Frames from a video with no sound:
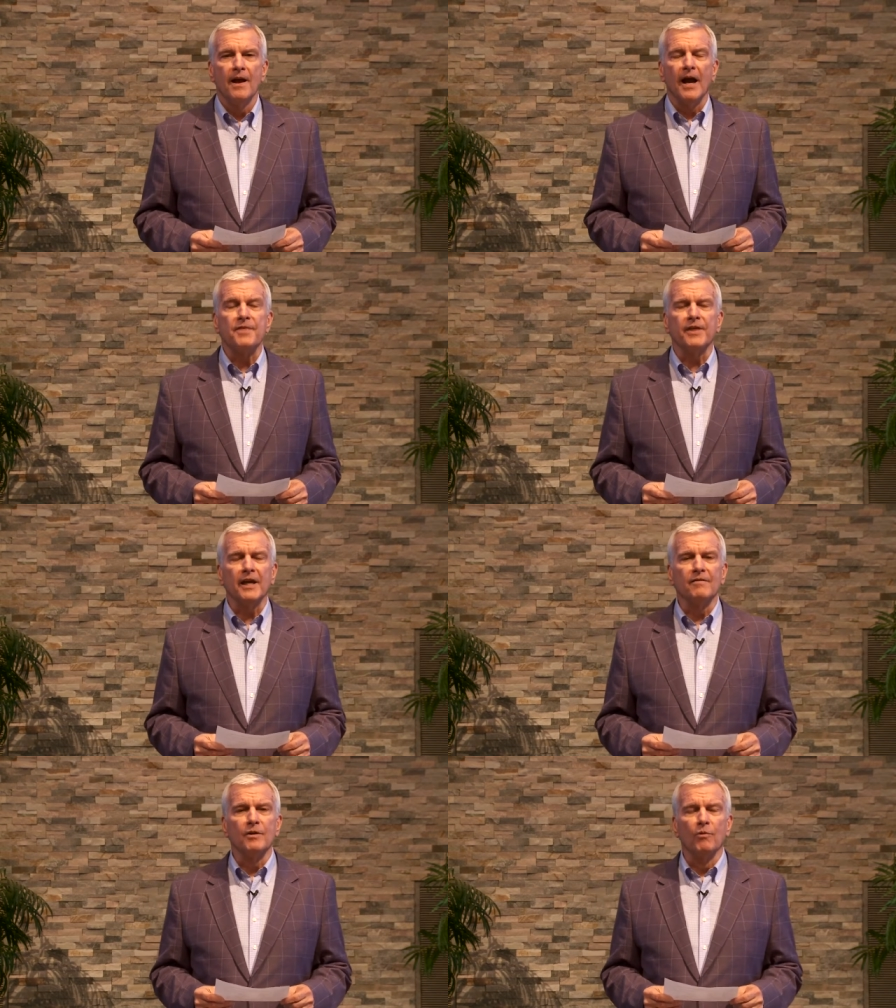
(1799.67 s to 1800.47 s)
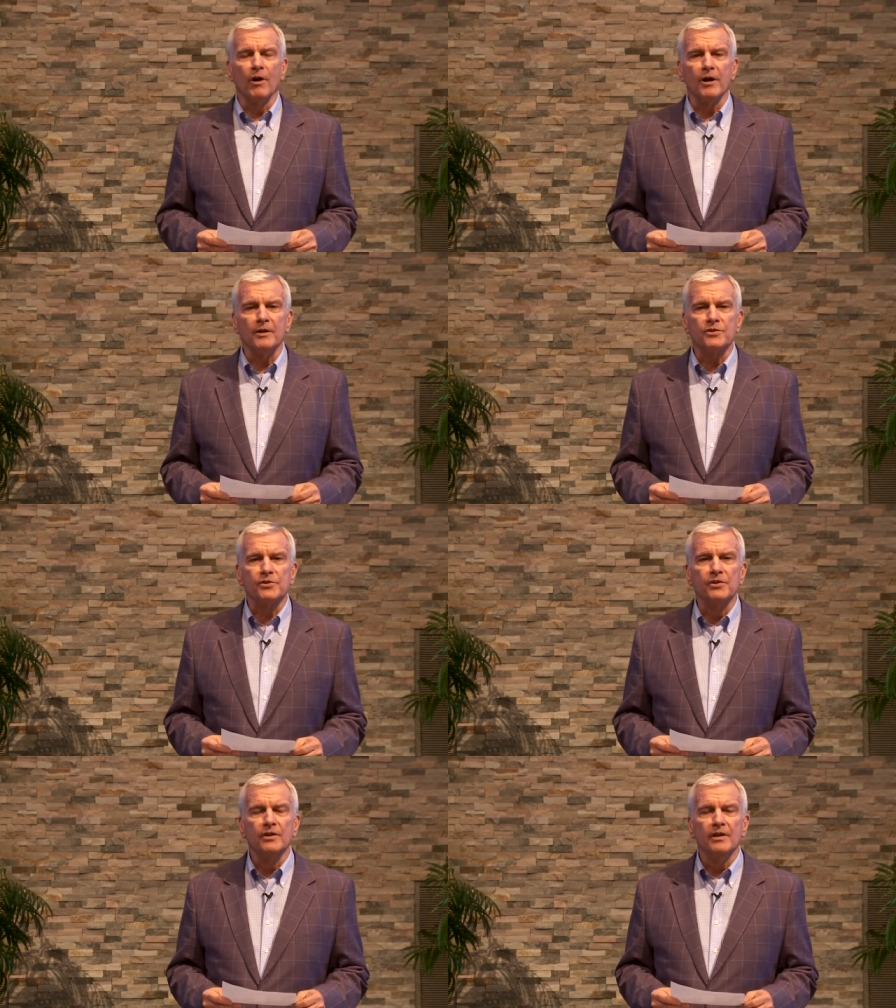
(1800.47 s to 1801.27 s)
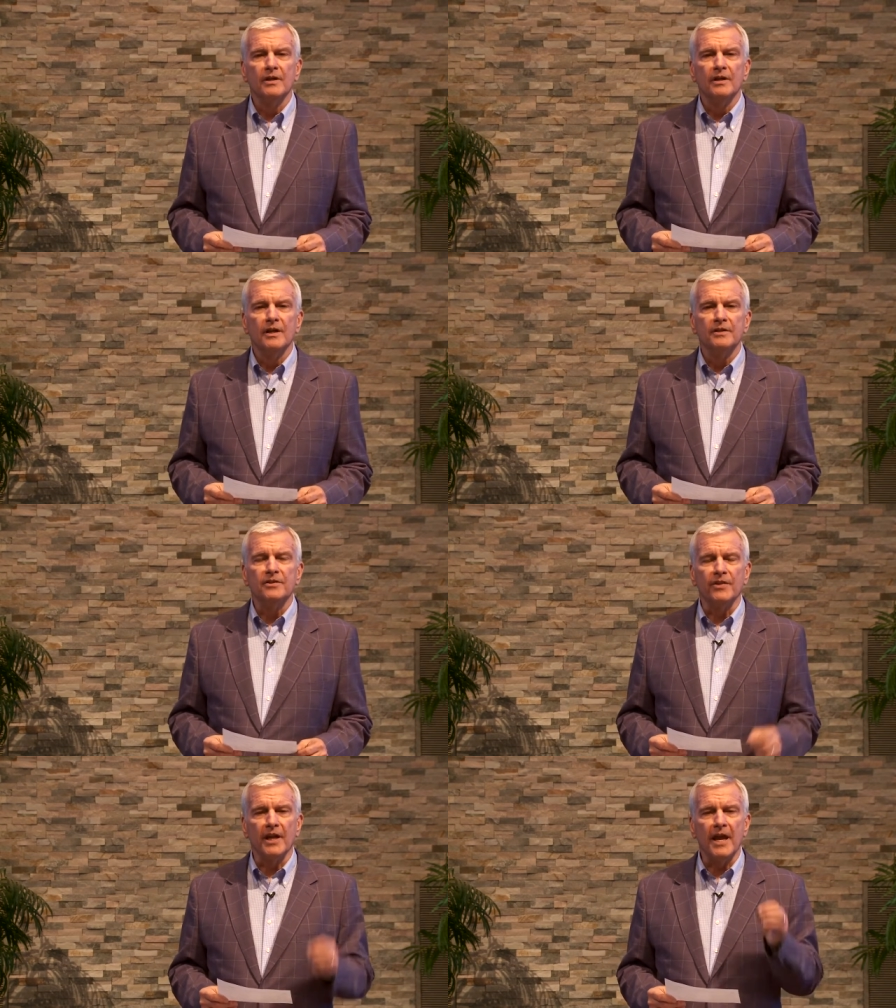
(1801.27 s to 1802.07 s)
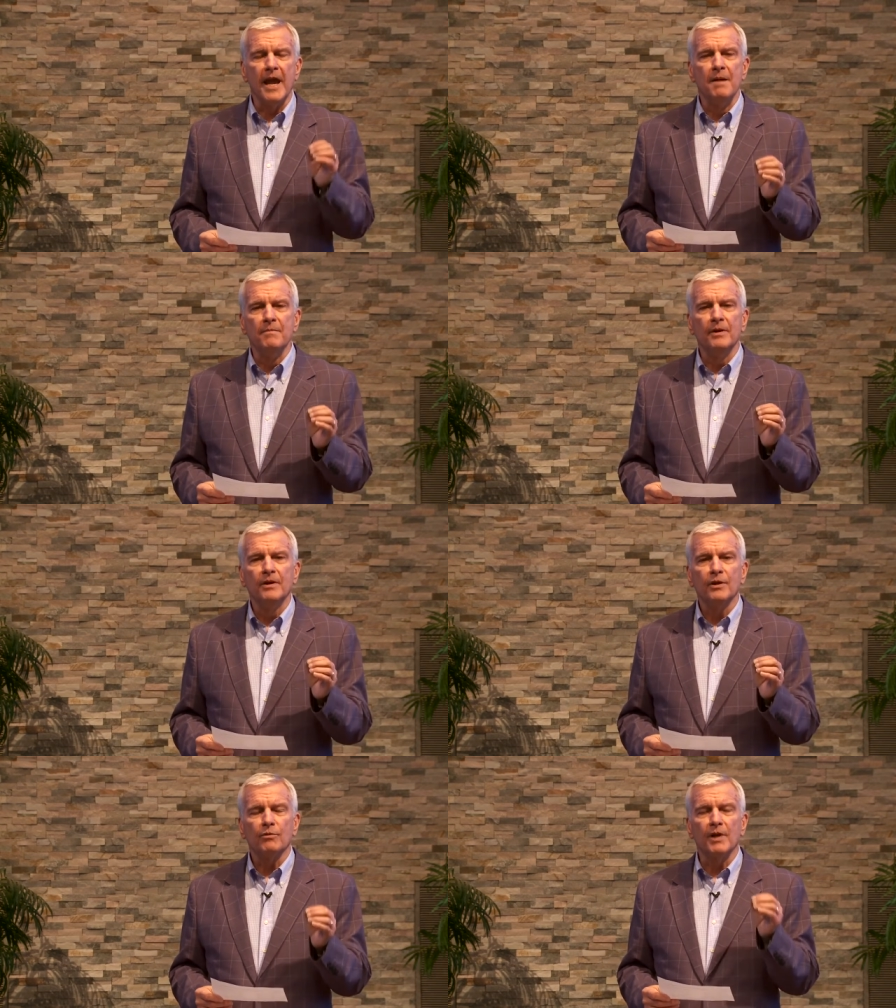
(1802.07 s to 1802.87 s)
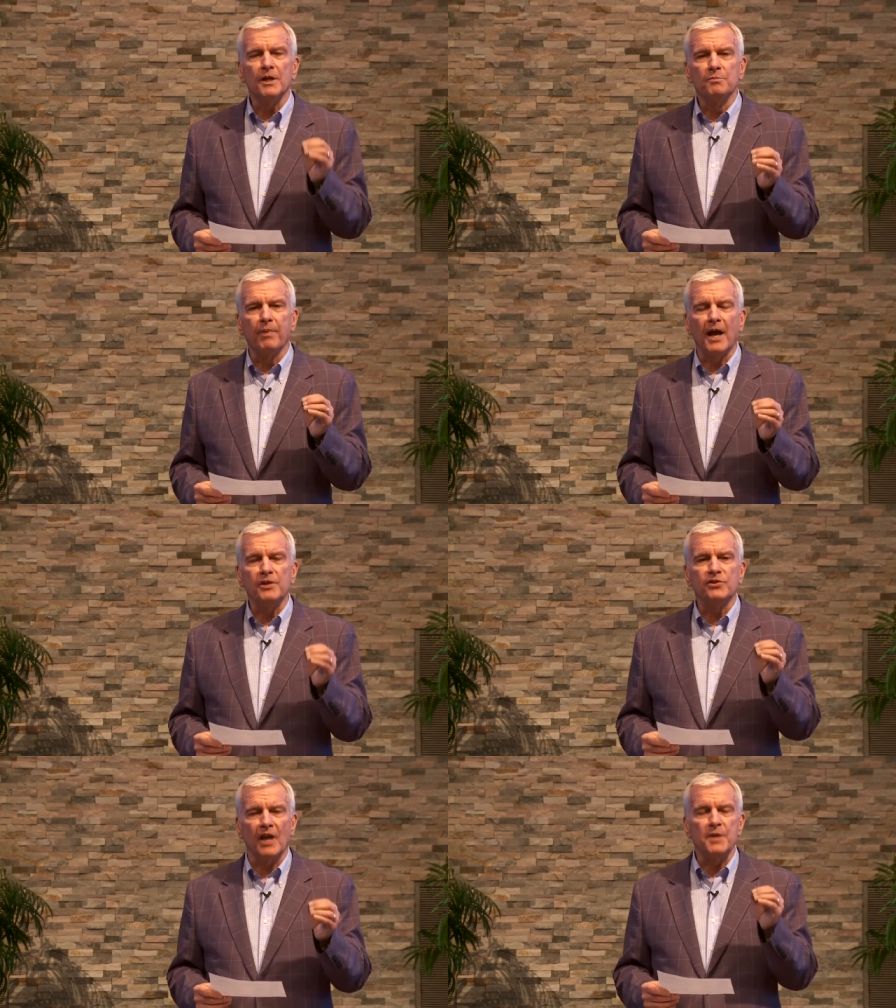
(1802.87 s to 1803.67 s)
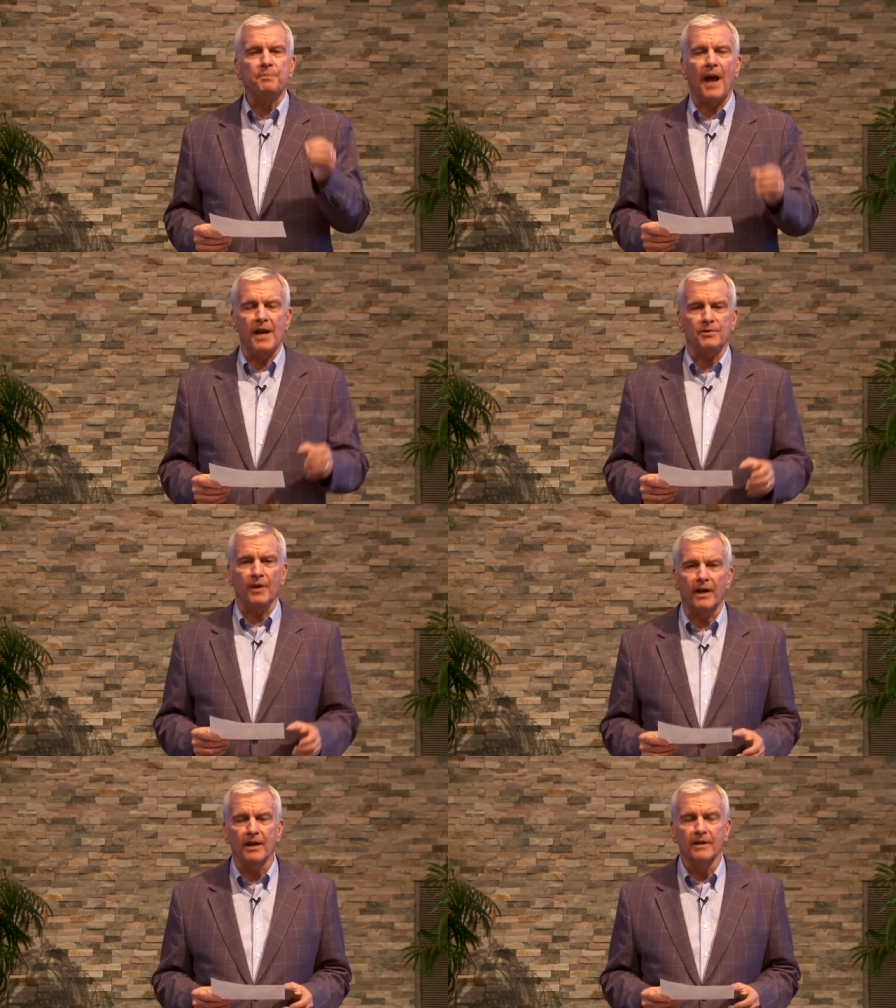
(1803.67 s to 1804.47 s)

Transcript: I think of the words to the hymn written by St. Patrick.